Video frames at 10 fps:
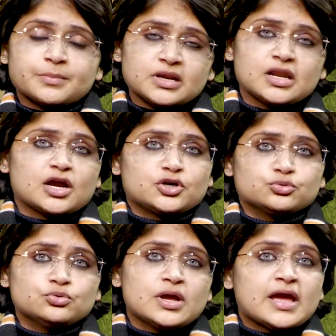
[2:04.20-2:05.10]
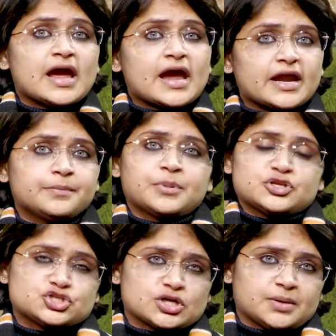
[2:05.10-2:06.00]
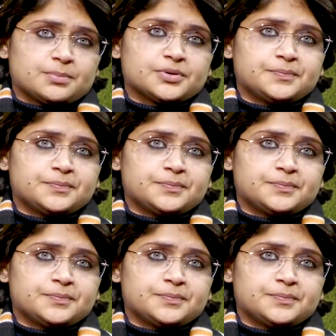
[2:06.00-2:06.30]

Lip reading: Tamil Nadu, and Punjab.